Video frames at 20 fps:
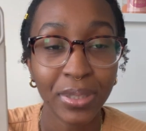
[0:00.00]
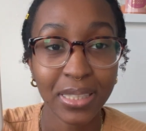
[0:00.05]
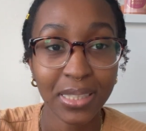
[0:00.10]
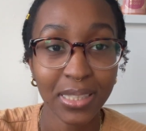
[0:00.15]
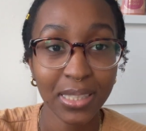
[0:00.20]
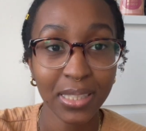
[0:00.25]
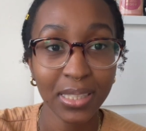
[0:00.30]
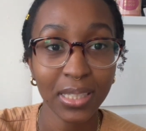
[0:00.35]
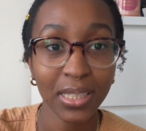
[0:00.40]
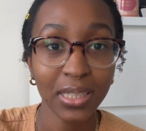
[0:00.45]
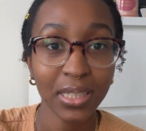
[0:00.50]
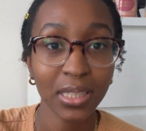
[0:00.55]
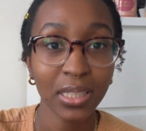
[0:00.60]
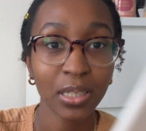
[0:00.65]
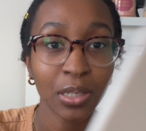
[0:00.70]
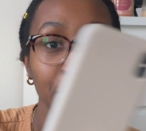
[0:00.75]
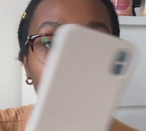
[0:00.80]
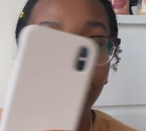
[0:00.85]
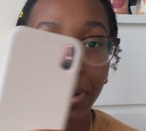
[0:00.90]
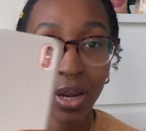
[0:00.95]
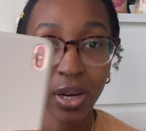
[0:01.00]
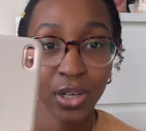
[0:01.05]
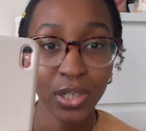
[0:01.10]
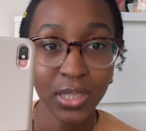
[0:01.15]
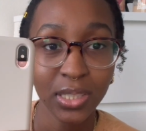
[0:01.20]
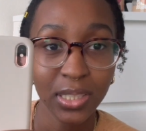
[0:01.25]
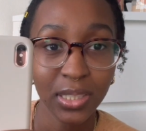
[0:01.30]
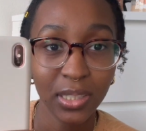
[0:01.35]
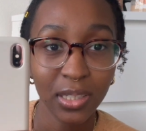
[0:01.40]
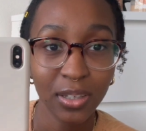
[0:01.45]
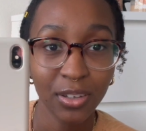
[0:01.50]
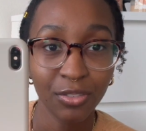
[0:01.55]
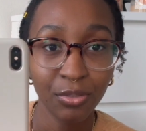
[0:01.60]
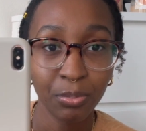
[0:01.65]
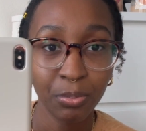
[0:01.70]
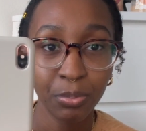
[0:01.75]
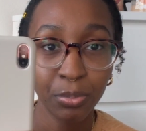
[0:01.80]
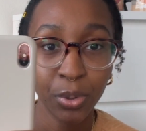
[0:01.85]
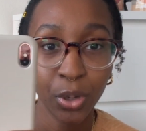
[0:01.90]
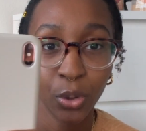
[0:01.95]
this is like the comparison
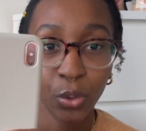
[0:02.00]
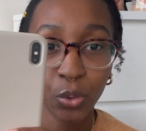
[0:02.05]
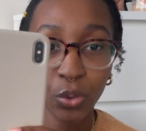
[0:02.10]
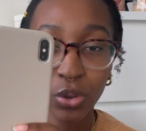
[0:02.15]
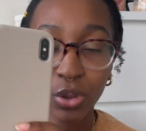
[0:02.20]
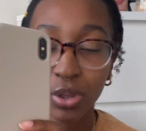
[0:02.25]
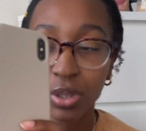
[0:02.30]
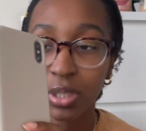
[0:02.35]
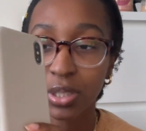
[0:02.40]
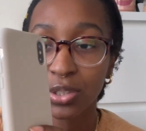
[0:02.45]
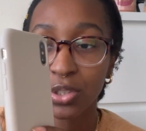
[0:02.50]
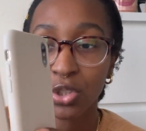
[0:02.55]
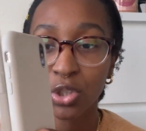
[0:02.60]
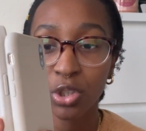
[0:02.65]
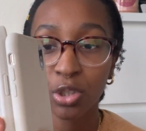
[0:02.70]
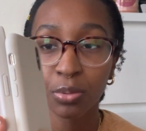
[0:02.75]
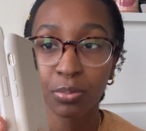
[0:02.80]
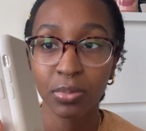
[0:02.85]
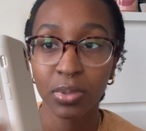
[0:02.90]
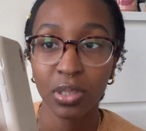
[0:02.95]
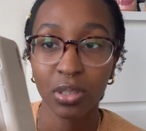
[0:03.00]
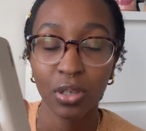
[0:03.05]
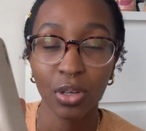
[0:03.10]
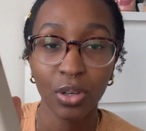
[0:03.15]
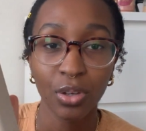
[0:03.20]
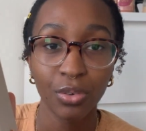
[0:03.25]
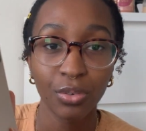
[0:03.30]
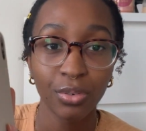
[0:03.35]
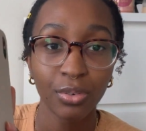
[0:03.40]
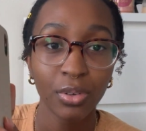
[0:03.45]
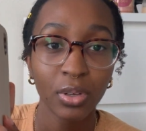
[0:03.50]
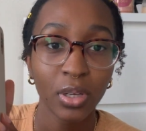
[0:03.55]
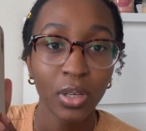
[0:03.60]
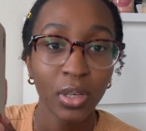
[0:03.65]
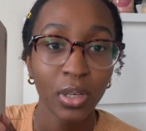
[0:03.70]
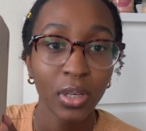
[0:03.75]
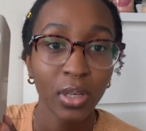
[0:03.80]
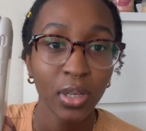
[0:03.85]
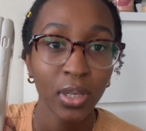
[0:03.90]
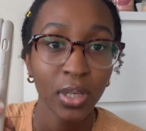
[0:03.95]
of both in terms of
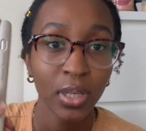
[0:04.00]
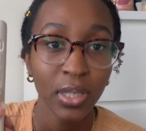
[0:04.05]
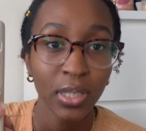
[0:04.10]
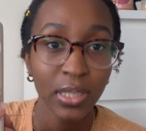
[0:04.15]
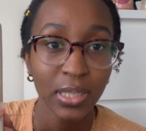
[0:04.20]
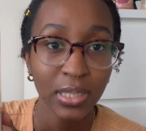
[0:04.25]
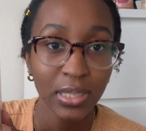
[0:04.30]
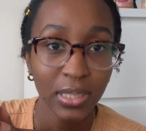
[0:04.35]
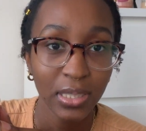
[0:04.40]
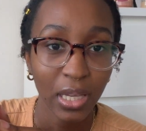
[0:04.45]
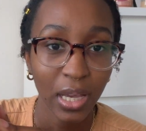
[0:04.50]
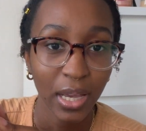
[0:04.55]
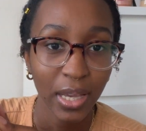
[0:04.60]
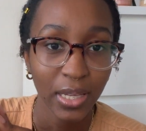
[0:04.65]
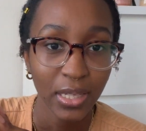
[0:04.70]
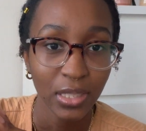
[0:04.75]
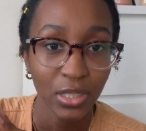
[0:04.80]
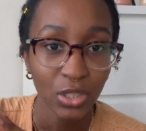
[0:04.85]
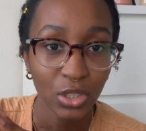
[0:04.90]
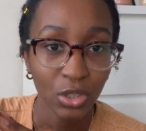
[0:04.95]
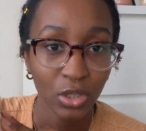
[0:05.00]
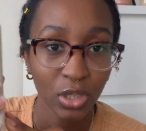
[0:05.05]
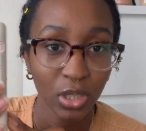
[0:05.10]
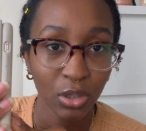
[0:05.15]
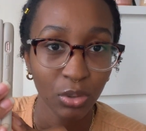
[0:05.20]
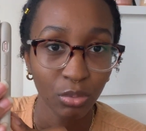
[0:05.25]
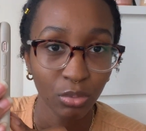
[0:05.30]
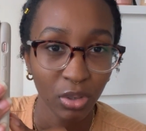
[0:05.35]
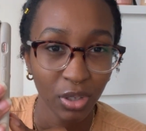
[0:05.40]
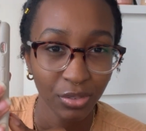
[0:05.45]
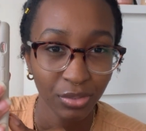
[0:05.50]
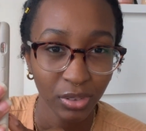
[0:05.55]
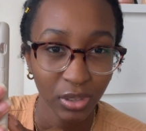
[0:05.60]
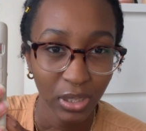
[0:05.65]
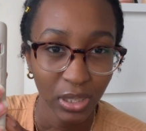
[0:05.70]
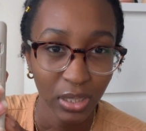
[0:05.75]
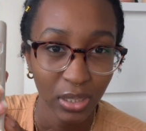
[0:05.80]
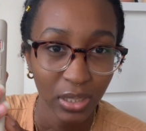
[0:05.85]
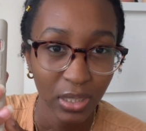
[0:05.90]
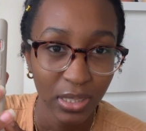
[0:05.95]
size. They're like
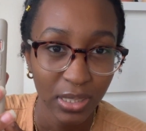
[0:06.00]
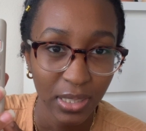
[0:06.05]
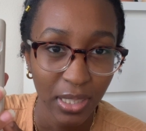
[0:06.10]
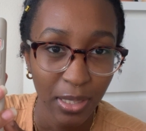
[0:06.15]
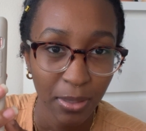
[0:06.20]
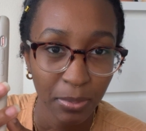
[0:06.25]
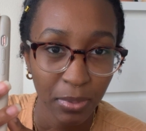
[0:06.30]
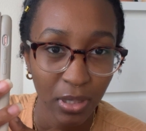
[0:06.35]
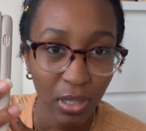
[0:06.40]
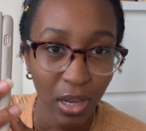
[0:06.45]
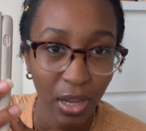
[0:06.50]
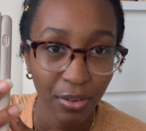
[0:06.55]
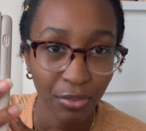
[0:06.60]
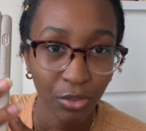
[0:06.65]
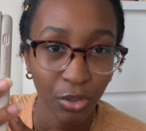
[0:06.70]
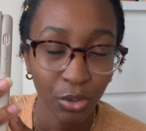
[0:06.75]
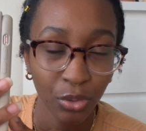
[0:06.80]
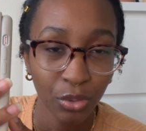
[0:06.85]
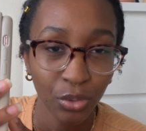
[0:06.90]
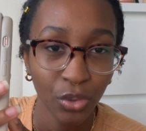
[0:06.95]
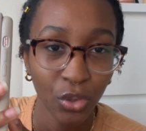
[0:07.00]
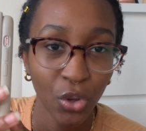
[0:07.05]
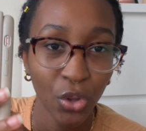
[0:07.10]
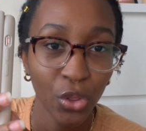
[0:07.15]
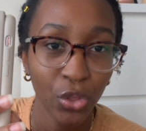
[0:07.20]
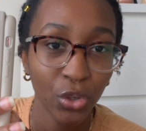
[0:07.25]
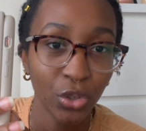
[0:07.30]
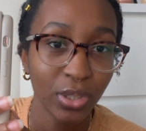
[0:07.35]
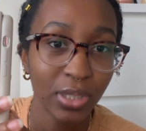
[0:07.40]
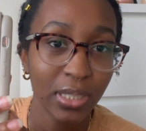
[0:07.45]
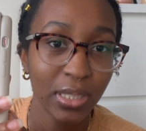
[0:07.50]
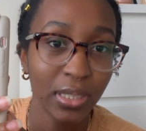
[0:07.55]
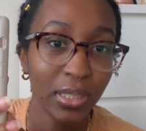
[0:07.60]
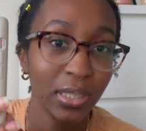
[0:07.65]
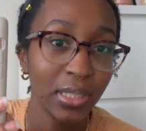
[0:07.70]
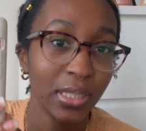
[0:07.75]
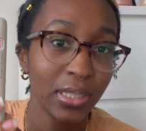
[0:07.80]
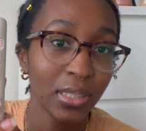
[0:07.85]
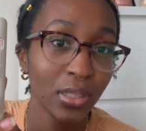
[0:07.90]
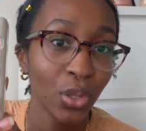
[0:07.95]
roughly the same. The iPhone 13
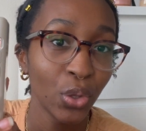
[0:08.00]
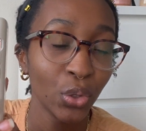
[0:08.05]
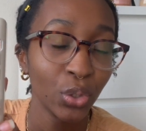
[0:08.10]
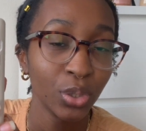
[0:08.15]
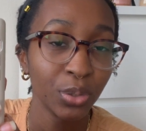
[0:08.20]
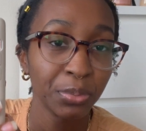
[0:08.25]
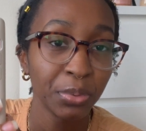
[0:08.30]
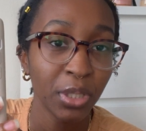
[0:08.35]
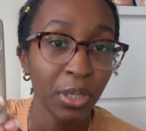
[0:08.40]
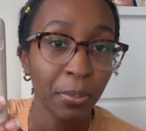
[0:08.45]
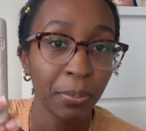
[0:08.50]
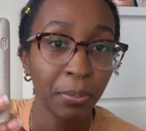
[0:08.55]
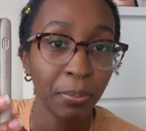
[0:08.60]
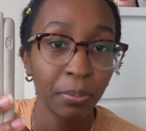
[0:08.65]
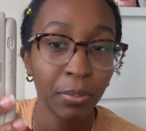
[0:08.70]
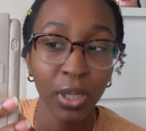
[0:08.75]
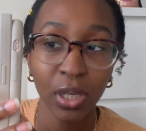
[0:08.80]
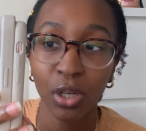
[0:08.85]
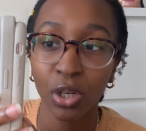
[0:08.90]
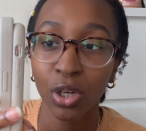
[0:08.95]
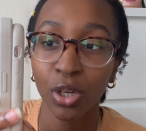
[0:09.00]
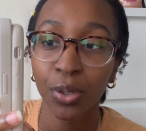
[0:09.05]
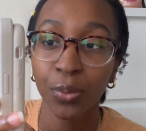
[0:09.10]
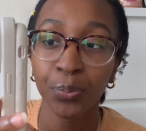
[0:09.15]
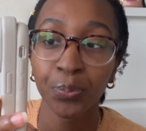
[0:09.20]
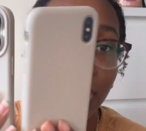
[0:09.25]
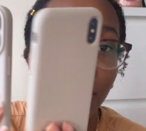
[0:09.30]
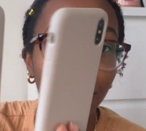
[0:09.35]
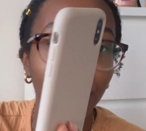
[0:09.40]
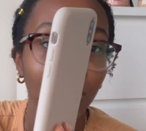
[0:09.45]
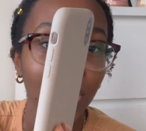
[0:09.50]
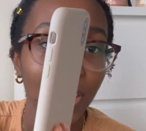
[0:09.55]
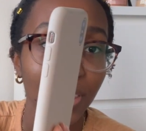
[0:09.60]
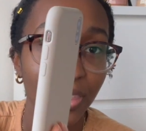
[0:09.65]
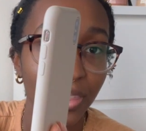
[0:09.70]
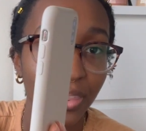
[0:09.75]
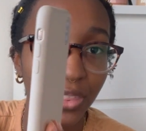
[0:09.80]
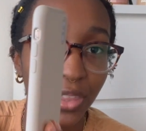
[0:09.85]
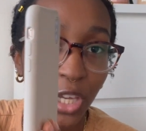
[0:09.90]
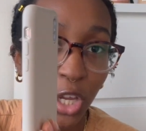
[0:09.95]
is a little bit bigger, definitely
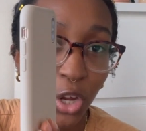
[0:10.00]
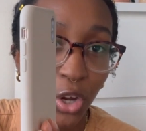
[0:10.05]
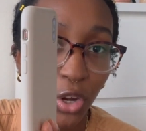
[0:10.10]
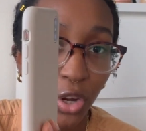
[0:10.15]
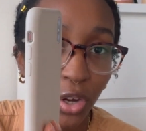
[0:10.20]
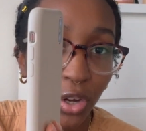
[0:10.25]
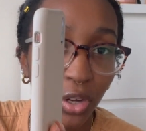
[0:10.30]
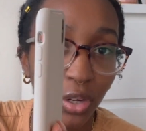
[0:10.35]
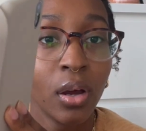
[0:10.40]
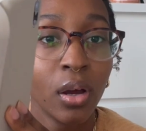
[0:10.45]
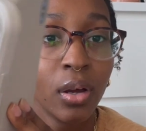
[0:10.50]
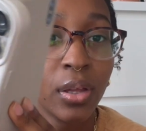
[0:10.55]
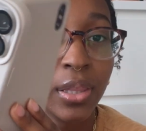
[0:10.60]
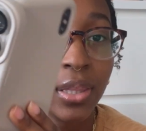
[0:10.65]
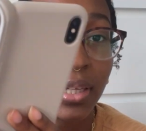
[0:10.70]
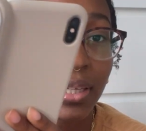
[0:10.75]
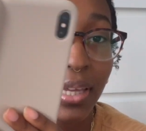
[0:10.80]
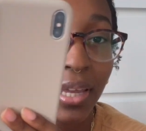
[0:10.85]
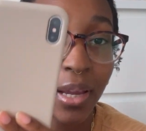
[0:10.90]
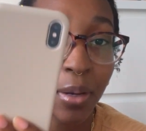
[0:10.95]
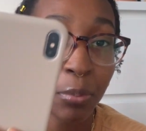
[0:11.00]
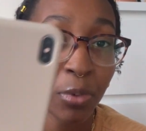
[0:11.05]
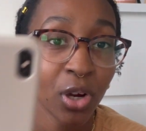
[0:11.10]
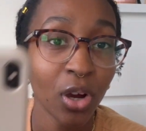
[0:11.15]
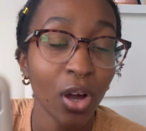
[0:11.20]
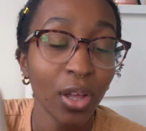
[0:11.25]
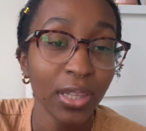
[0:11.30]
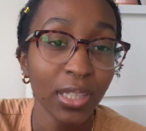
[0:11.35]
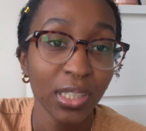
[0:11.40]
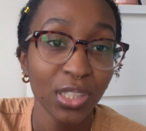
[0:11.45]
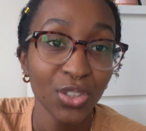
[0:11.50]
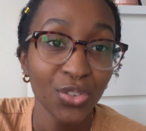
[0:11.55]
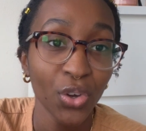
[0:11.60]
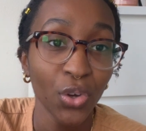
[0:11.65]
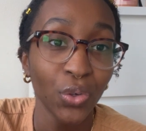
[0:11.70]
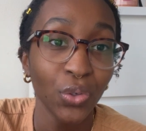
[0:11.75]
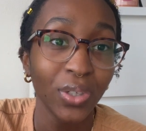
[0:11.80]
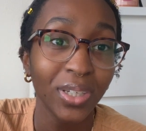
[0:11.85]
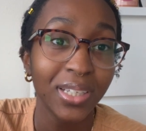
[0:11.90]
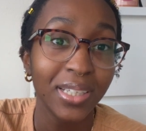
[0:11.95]
thicker. The camera on this
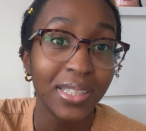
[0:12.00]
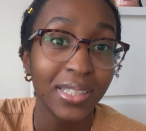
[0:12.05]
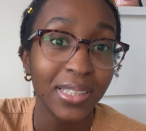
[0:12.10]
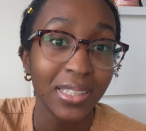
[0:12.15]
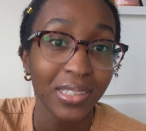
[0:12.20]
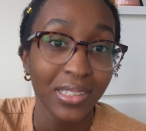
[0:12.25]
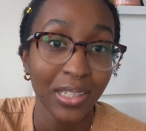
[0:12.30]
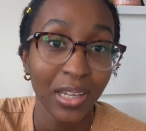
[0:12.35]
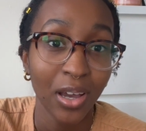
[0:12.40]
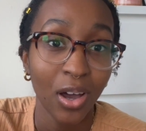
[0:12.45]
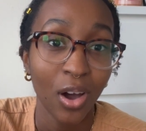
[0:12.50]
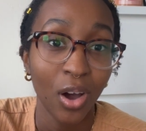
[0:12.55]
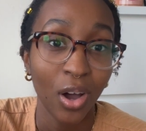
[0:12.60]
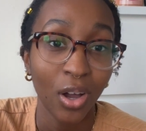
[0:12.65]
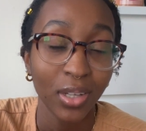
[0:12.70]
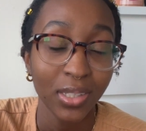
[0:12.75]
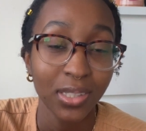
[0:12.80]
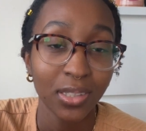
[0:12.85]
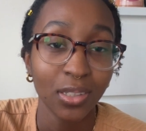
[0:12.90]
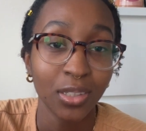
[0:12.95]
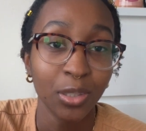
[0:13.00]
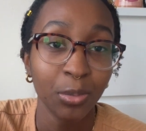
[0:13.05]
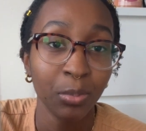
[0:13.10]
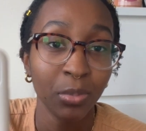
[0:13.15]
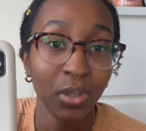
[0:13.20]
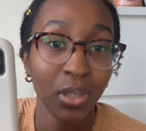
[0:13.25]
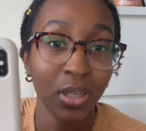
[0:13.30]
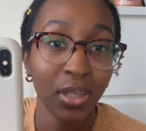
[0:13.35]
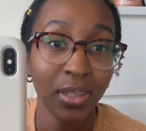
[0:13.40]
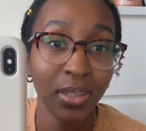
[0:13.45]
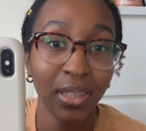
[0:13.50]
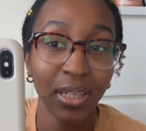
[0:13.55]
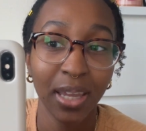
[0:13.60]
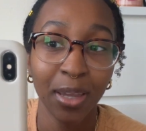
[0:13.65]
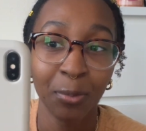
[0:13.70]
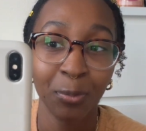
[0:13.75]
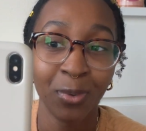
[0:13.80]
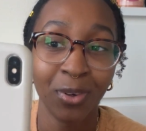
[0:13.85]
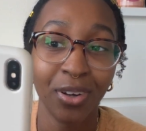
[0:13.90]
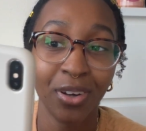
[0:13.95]
phone is awesome. The
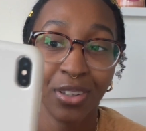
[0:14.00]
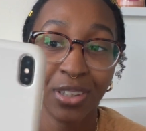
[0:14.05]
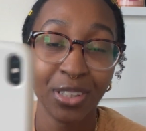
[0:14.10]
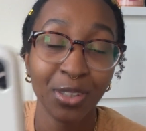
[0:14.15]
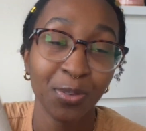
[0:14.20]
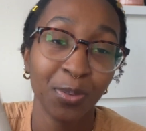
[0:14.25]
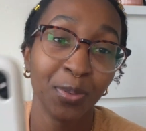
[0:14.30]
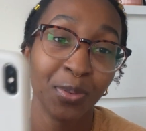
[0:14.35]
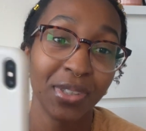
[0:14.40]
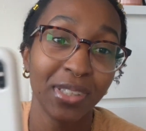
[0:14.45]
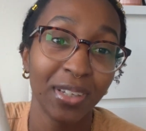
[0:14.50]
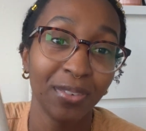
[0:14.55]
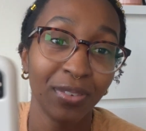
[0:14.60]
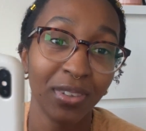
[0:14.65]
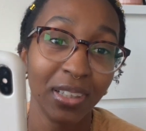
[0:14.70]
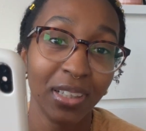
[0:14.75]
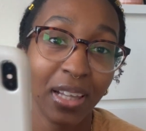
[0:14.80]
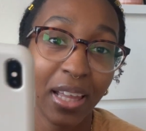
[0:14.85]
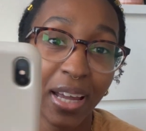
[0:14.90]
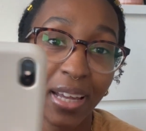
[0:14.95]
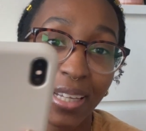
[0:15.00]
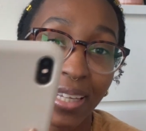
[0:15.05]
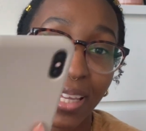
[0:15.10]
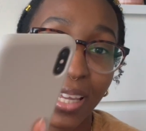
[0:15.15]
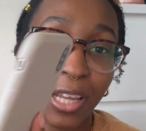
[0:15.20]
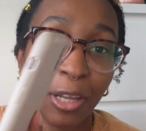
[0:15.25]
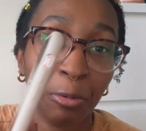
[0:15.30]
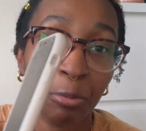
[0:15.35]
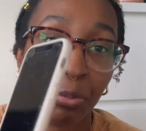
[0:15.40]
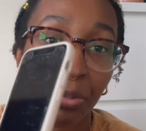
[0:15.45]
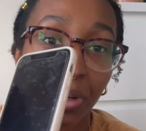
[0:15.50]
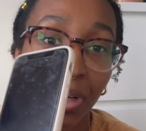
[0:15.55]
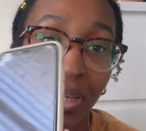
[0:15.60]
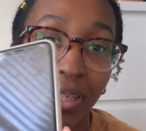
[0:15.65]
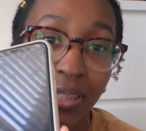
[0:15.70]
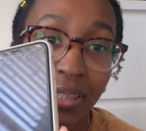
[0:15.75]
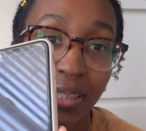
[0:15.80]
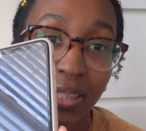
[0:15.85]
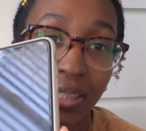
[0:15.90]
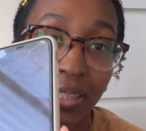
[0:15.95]
camera on this one was definitely lacking,
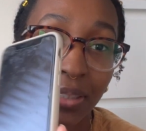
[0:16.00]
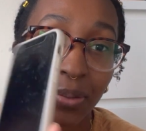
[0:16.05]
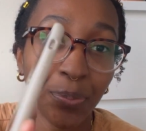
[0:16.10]
but